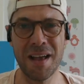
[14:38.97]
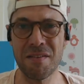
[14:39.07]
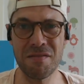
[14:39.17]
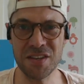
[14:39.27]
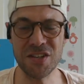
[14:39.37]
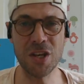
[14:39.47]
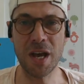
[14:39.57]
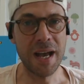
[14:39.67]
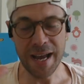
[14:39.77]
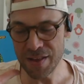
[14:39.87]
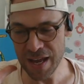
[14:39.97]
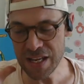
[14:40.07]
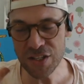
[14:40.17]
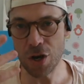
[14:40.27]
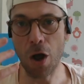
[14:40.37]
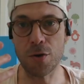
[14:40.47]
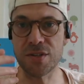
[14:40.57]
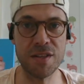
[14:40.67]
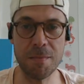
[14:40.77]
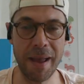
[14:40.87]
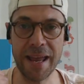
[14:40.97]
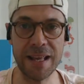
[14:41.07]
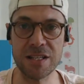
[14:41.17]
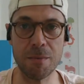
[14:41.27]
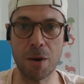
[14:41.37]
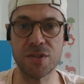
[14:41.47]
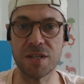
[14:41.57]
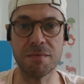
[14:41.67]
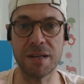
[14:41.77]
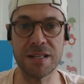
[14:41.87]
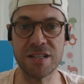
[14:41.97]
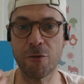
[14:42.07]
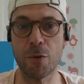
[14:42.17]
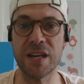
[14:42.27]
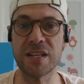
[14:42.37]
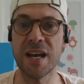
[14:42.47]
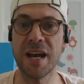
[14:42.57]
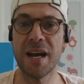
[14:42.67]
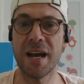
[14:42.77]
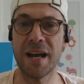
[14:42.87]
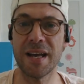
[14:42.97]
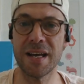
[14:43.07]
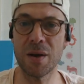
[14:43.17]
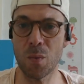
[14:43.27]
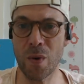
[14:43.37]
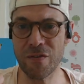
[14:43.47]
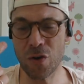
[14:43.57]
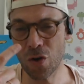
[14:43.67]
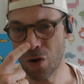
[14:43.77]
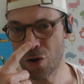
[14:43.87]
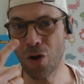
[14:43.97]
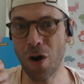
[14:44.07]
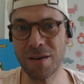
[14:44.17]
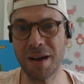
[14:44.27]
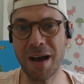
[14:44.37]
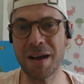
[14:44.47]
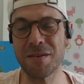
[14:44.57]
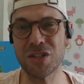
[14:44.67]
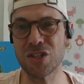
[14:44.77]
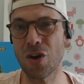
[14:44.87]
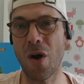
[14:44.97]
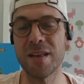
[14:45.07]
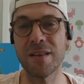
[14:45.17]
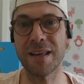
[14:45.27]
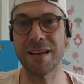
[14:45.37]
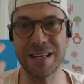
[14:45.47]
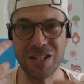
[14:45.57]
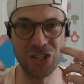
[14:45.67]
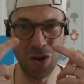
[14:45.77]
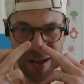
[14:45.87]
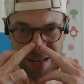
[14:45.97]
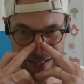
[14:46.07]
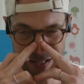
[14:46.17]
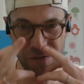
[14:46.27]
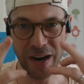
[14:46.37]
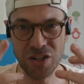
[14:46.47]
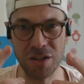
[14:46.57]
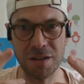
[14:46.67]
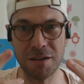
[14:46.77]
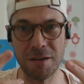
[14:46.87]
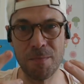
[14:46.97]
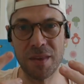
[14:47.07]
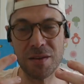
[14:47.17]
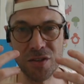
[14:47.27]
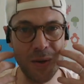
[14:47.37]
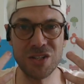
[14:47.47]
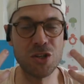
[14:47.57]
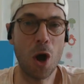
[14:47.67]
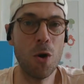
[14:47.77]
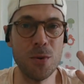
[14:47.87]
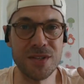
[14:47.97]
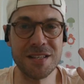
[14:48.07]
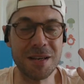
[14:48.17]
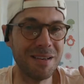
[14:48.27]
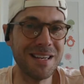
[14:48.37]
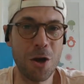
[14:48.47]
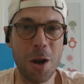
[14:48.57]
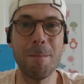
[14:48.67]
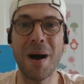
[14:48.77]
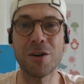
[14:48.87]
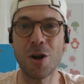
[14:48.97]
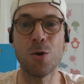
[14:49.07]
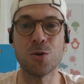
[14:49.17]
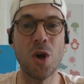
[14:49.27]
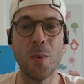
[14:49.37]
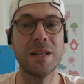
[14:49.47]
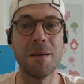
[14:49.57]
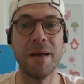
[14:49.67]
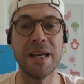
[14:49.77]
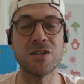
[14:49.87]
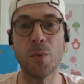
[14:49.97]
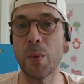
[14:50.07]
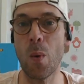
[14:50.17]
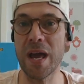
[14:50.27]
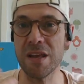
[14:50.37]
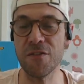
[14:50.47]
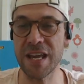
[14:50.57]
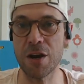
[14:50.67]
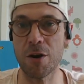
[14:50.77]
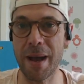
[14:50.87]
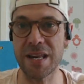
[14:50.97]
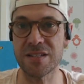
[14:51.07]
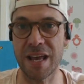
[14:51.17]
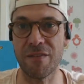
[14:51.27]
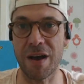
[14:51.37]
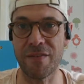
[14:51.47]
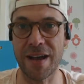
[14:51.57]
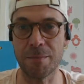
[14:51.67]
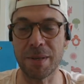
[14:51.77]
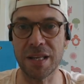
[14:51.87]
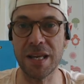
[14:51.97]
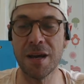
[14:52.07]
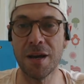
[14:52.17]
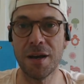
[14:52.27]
This is his nose. The man gets the most insufferable things. We've got like his sinus is fractured. So his nose, he's got a bung nose, Joel Embiid. So we're waiting to hear about his availability.